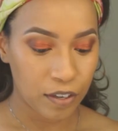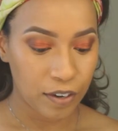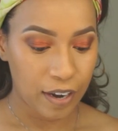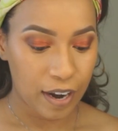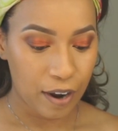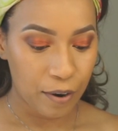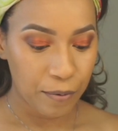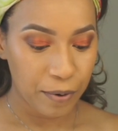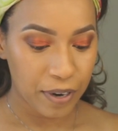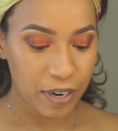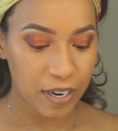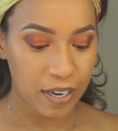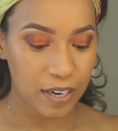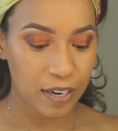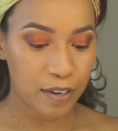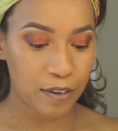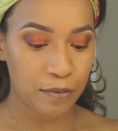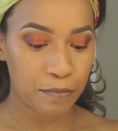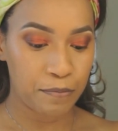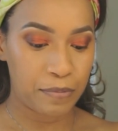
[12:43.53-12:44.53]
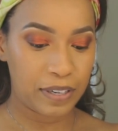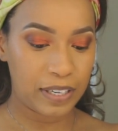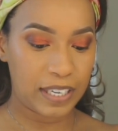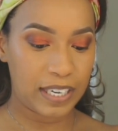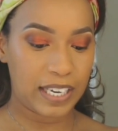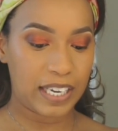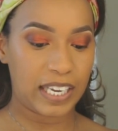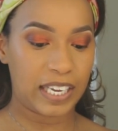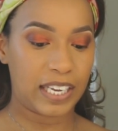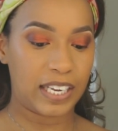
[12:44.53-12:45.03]
So now we're gonna
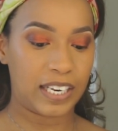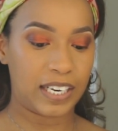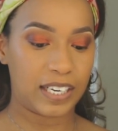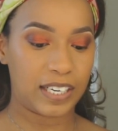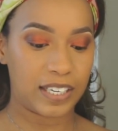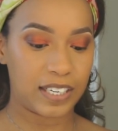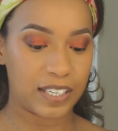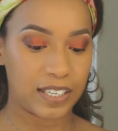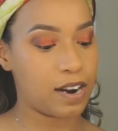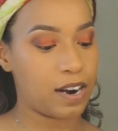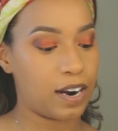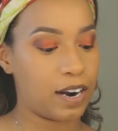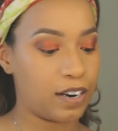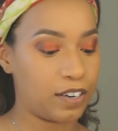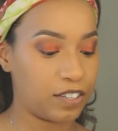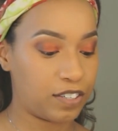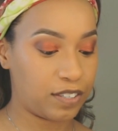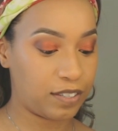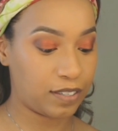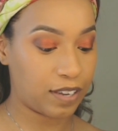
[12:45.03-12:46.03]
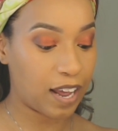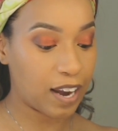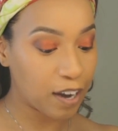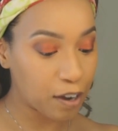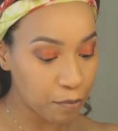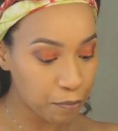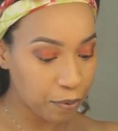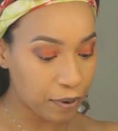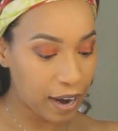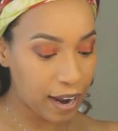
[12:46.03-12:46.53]
blend our
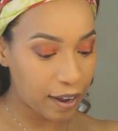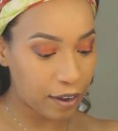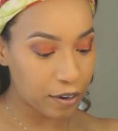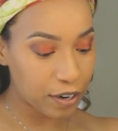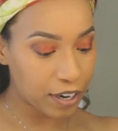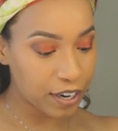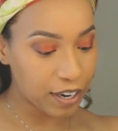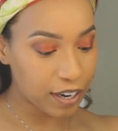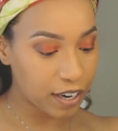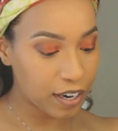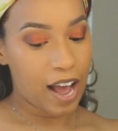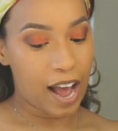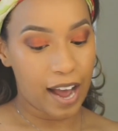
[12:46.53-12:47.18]
setting powder.